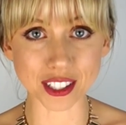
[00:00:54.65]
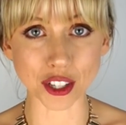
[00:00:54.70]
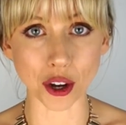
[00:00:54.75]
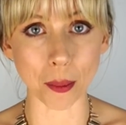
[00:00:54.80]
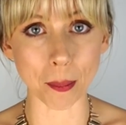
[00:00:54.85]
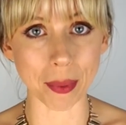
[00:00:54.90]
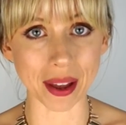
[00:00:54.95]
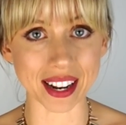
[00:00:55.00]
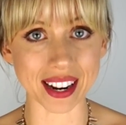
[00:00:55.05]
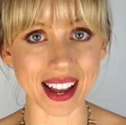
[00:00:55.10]

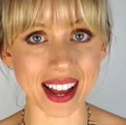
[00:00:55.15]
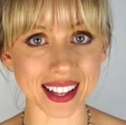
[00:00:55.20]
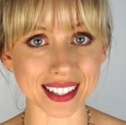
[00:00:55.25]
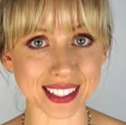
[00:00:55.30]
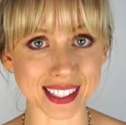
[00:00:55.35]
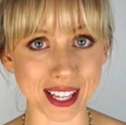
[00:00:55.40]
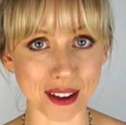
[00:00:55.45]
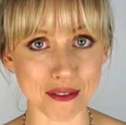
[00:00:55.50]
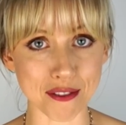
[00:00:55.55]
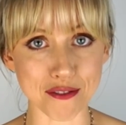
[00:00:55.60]
so Ben
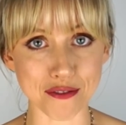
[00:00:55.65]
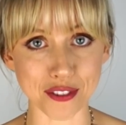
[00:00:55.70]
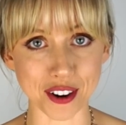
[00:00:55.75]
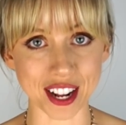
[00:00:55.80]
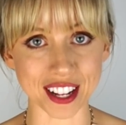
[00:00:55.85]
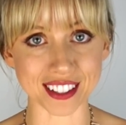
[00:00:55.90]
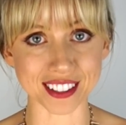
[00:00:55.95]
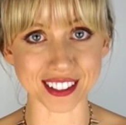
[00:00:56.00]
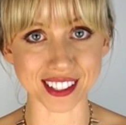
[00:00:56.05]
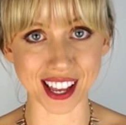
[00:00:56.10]
has 7
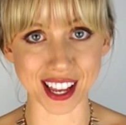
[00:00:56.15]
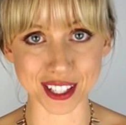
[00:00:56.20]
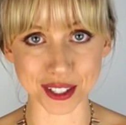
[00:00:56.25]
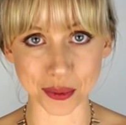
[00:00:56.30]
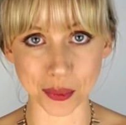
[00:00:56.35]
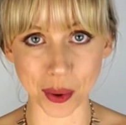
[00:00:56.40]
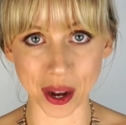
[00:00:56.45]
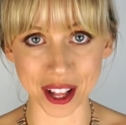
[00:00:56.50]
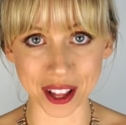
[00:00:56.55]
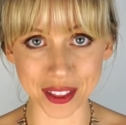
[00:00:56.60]
friends
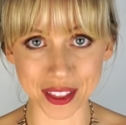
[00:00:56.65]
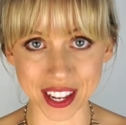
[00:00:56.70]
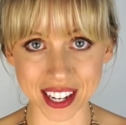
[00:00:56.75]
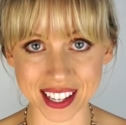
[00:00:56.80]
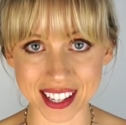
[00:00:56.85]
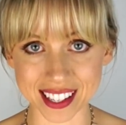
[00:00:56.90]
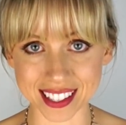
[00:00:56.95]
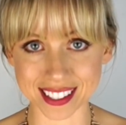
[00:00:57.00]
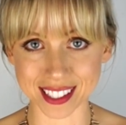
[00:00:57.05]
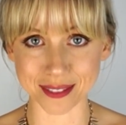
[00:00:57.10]
as well that
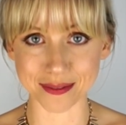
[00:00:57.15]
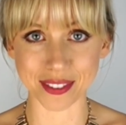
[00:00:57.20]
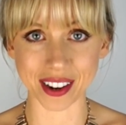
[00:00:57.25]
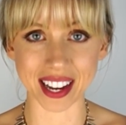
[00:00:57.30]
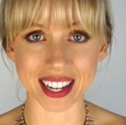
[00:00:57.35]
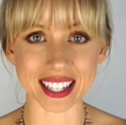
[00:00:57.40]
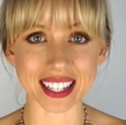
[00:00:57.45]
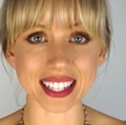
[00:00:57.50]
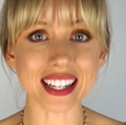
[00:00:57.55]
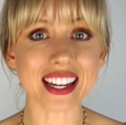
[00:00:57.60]
he has
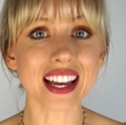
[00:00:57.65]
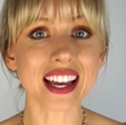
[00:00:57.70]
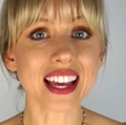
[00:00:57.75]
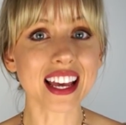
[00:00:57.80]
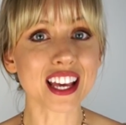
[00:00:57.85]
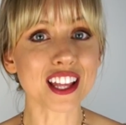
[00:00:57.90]
invited.